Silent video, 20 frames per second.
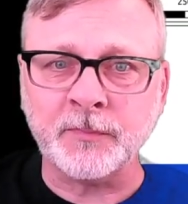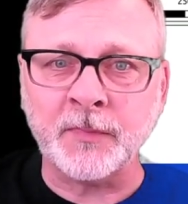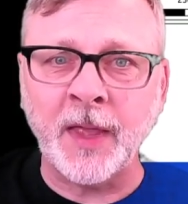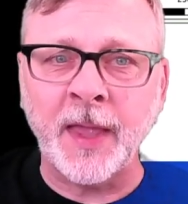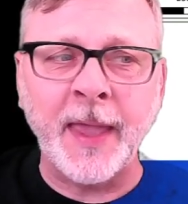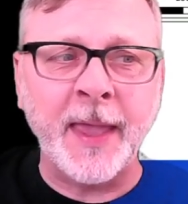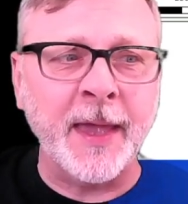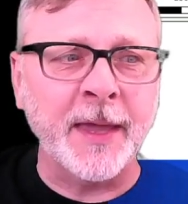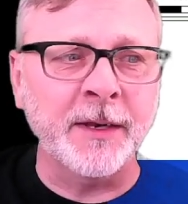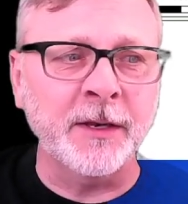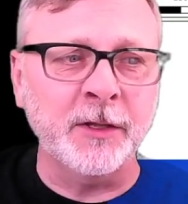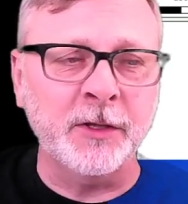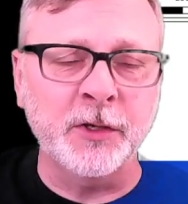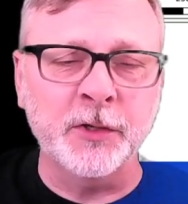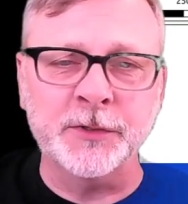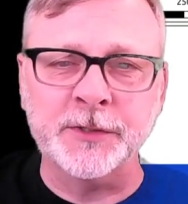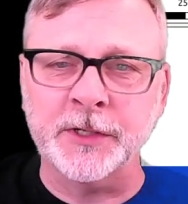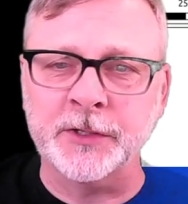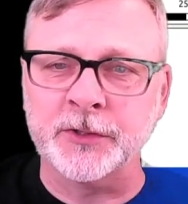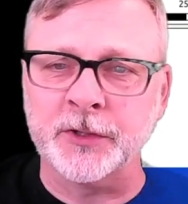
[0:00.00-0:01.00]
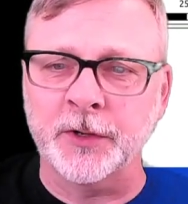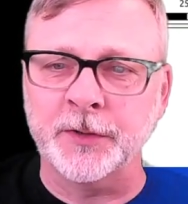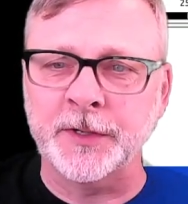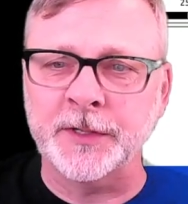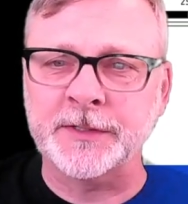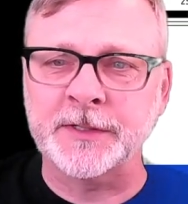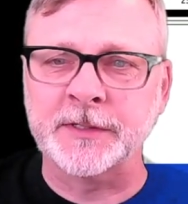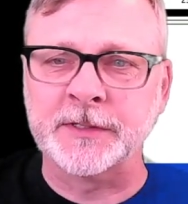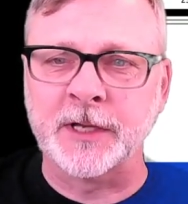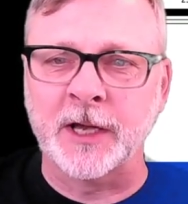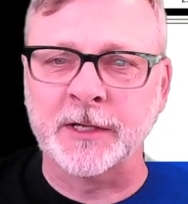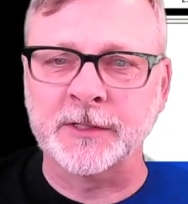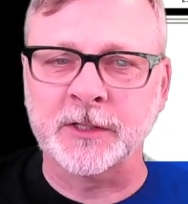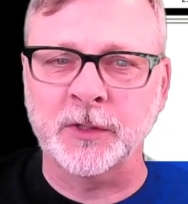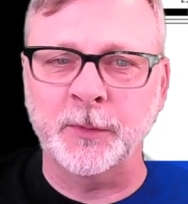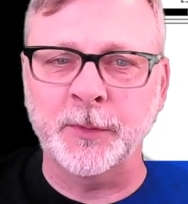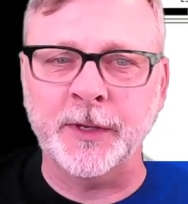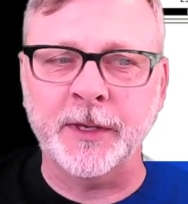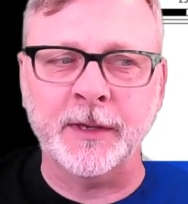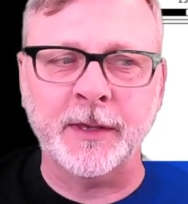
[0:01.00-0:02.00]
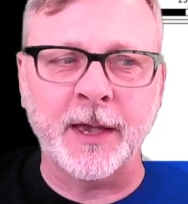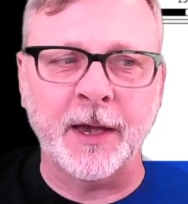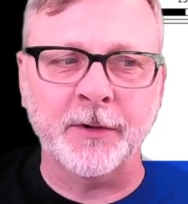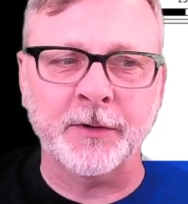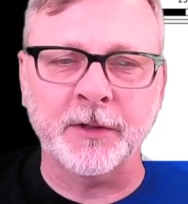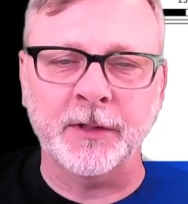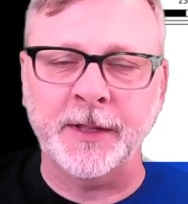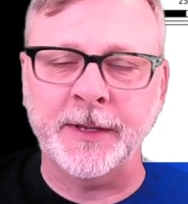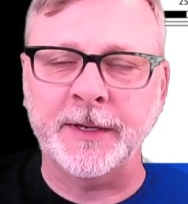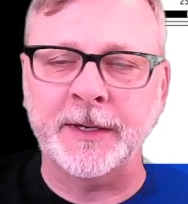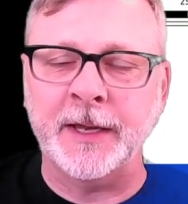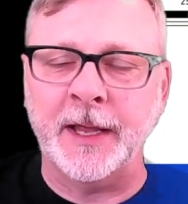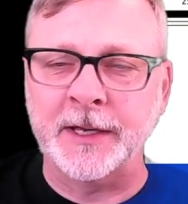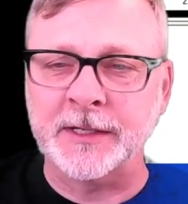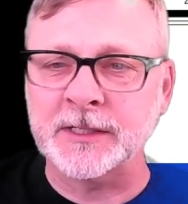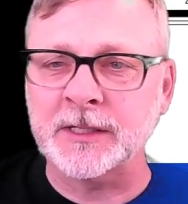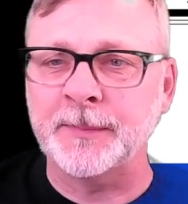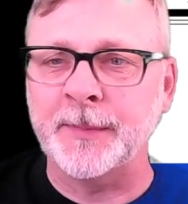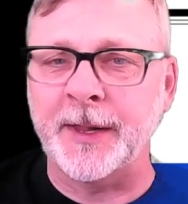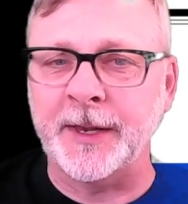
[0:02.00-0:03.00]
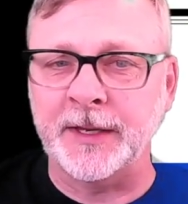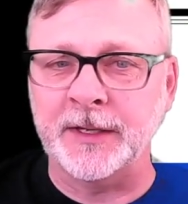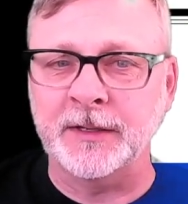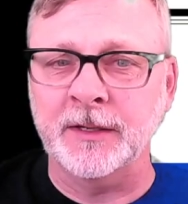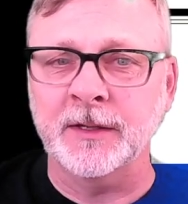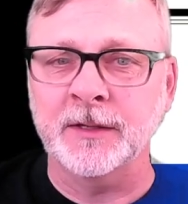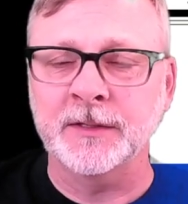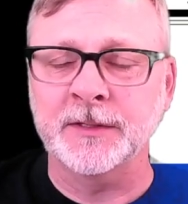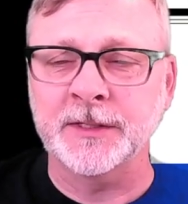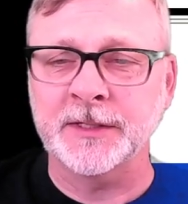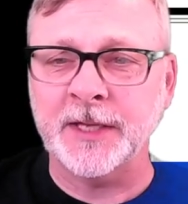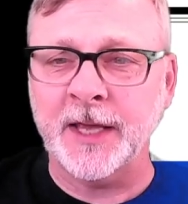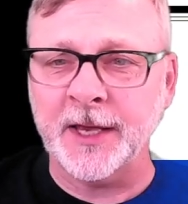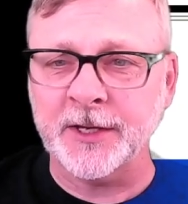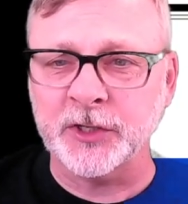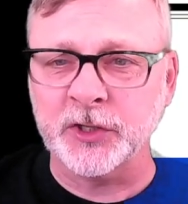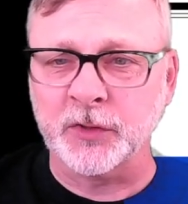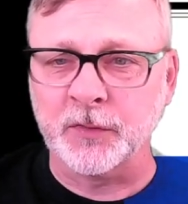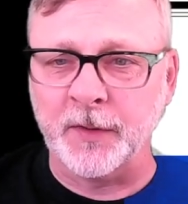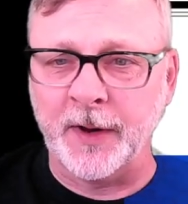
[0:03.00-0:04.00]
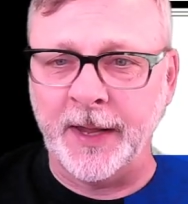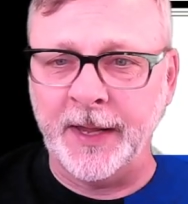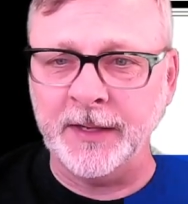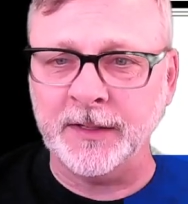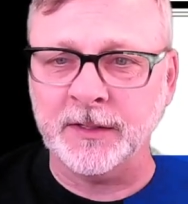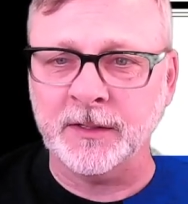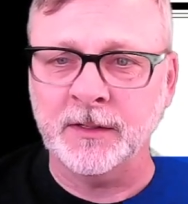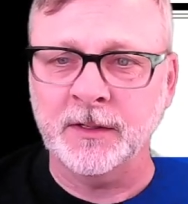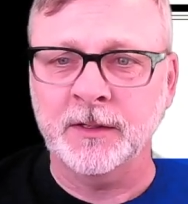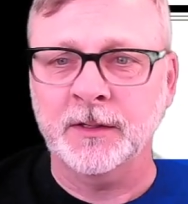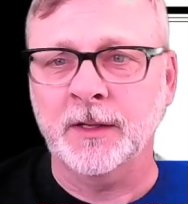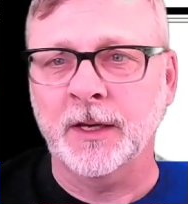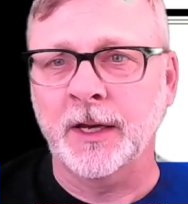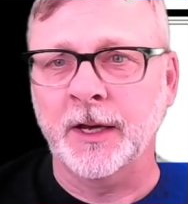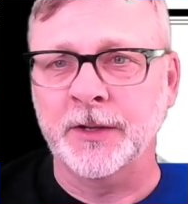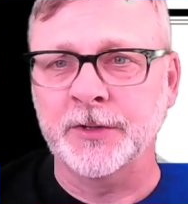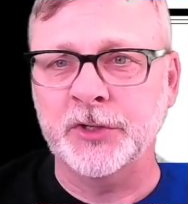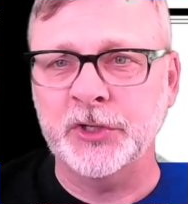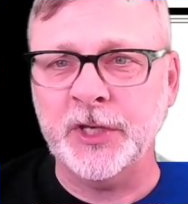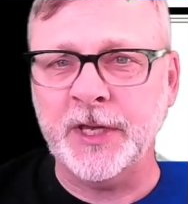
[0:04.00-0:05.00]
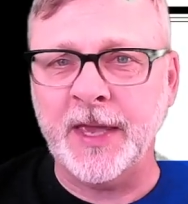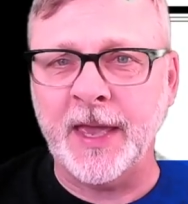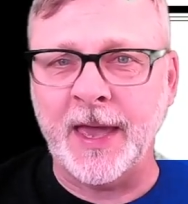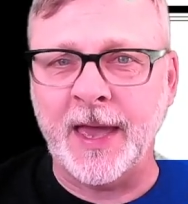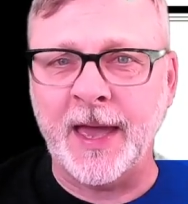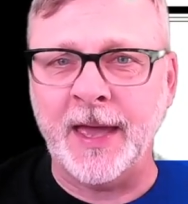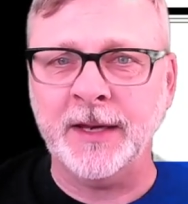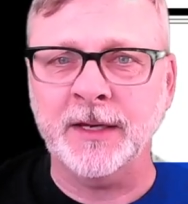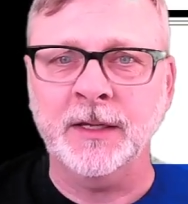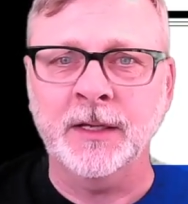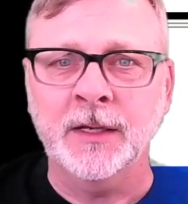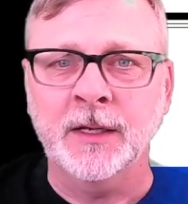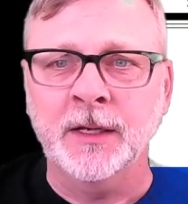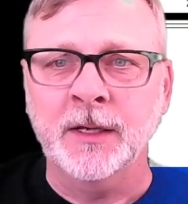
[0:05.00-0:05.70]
using drone distance also, we can calculate an estimated detection rate, G hat.